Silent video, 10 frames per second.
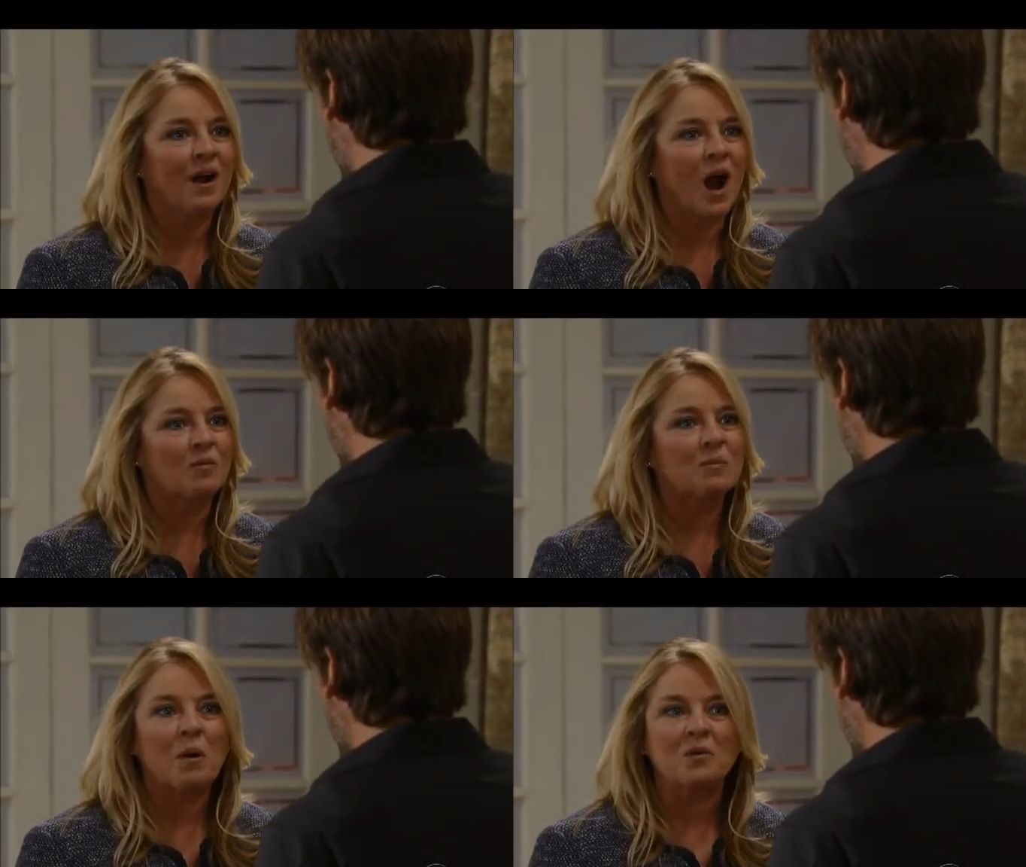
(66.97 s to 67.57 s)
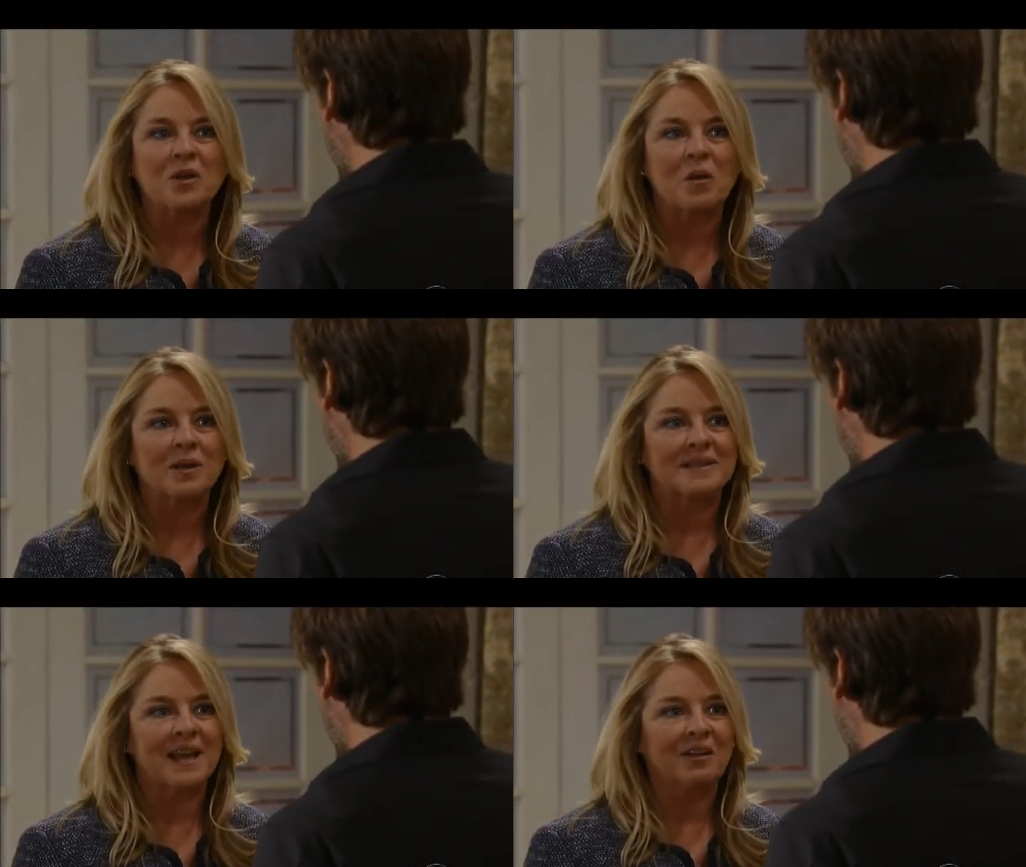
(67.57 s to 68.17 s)
Or we're both
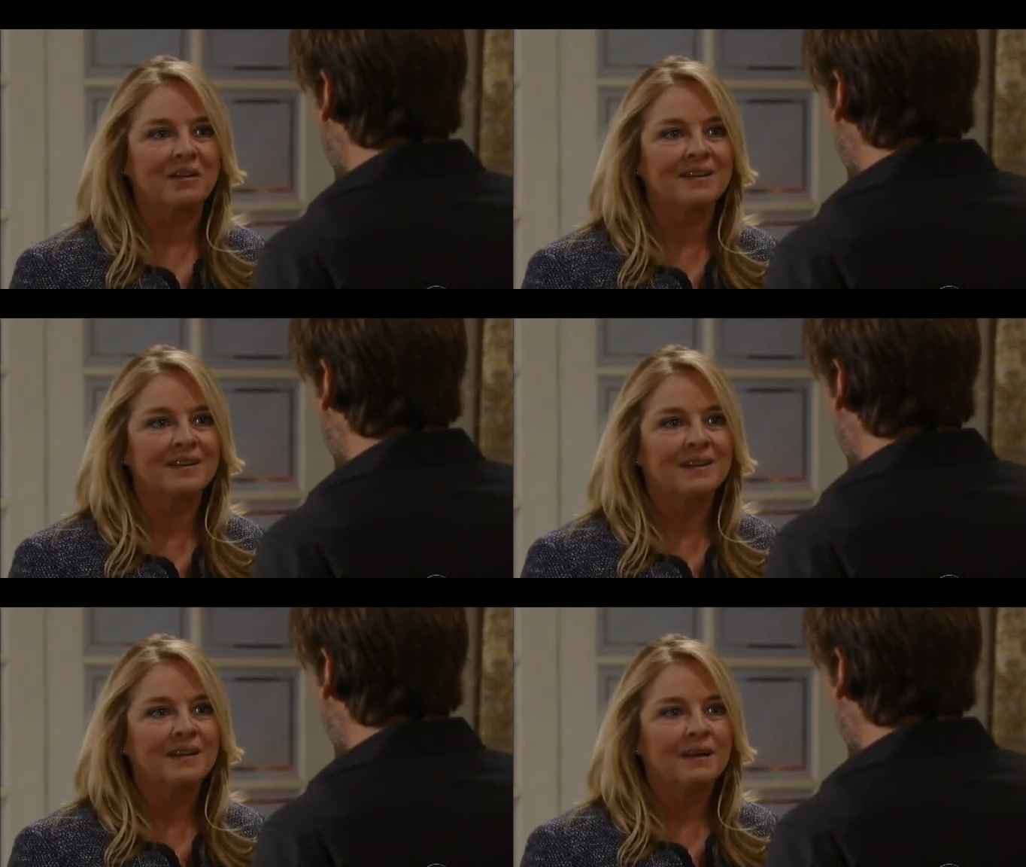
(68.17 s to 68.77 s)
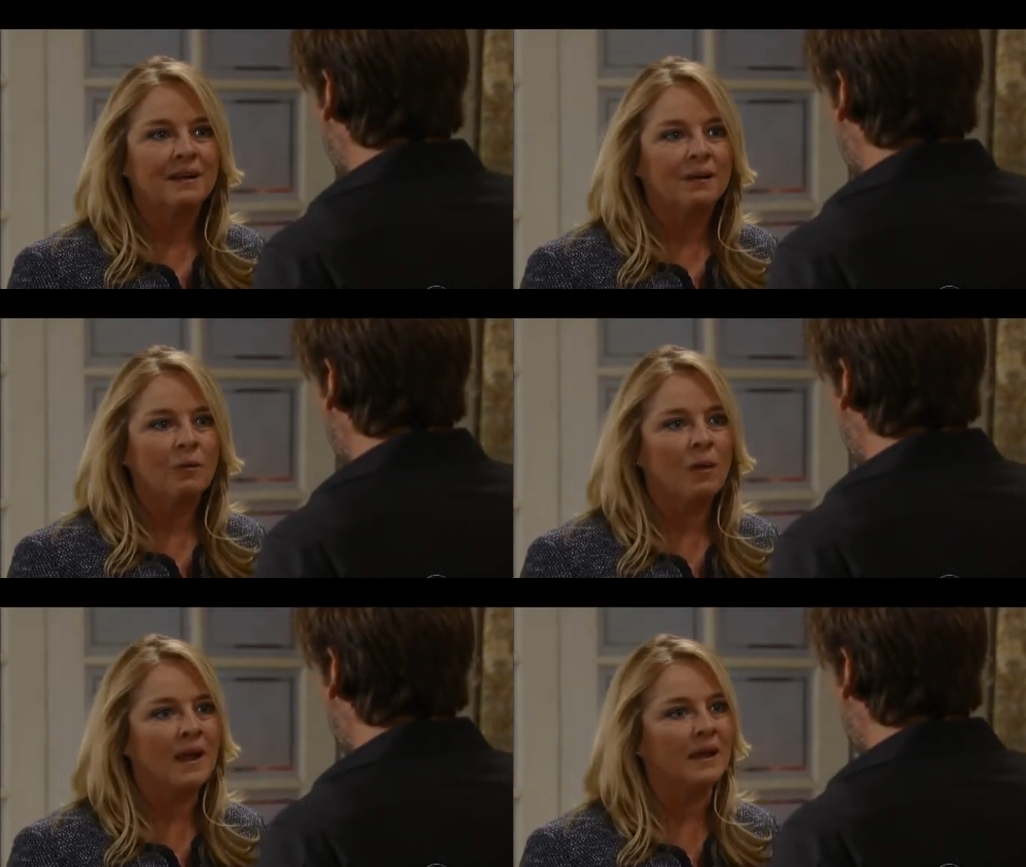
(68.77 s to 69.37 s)
going down.
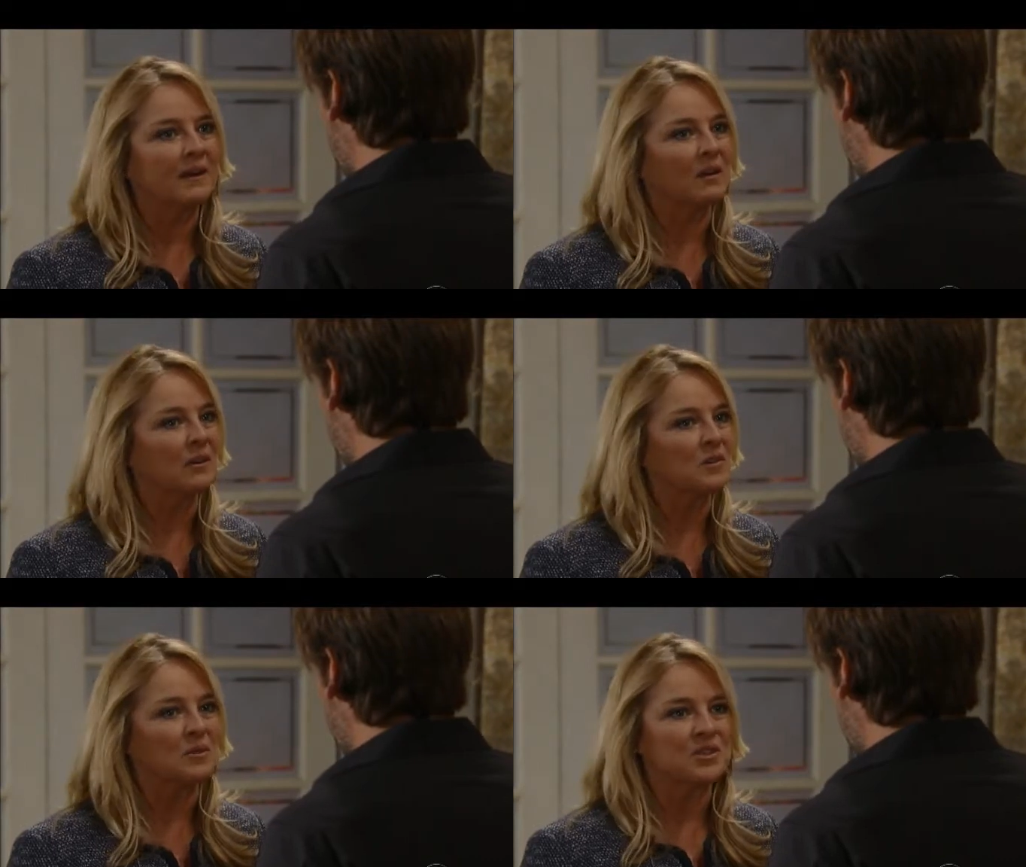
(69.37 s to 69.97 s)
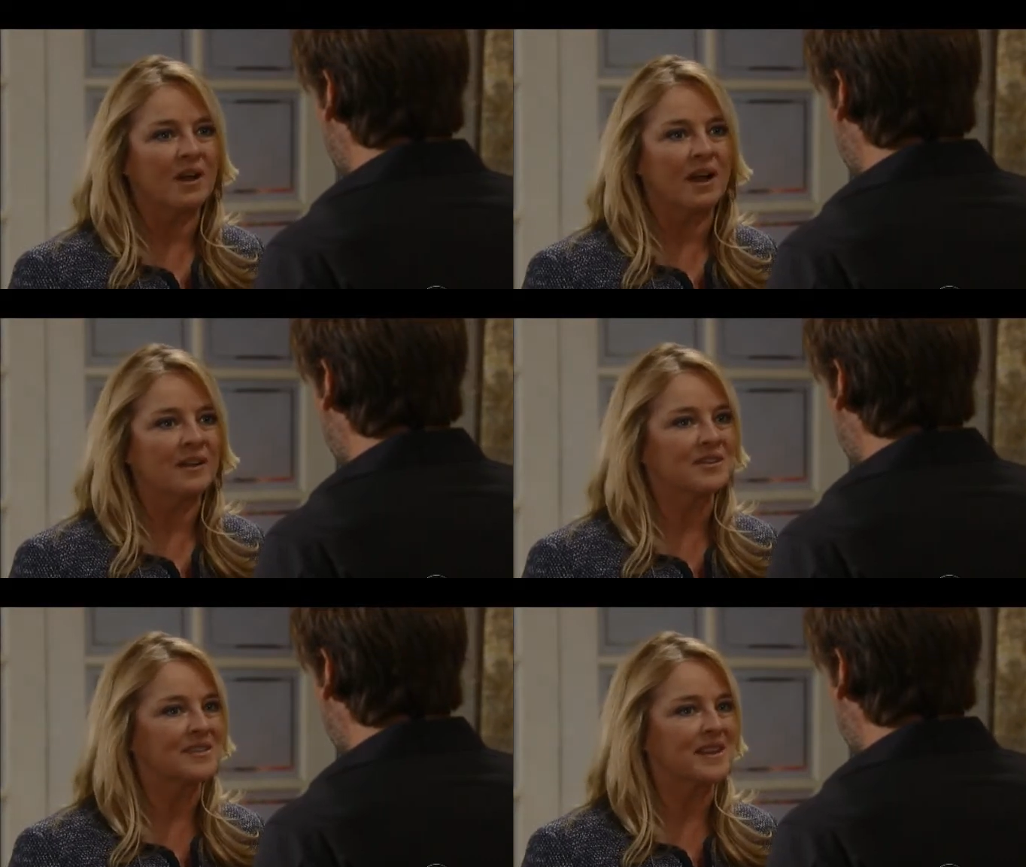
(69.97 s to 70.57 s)
Why on earth would you
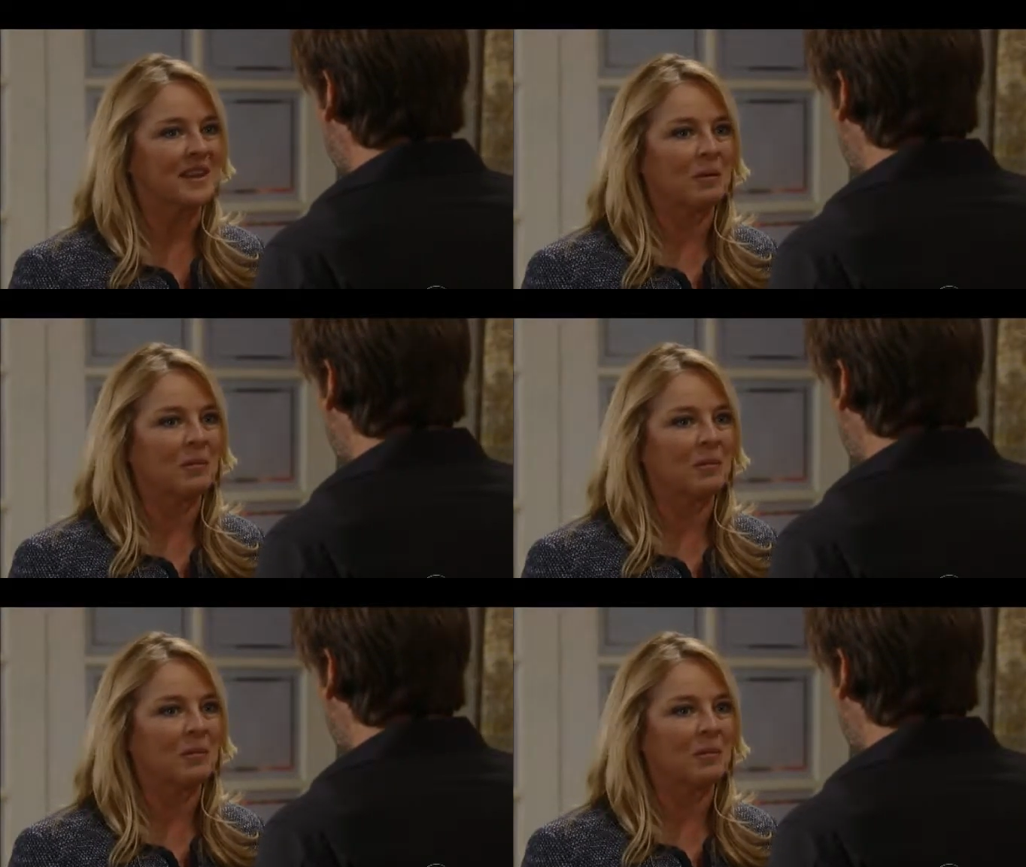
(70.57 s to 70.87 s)
hire Sam?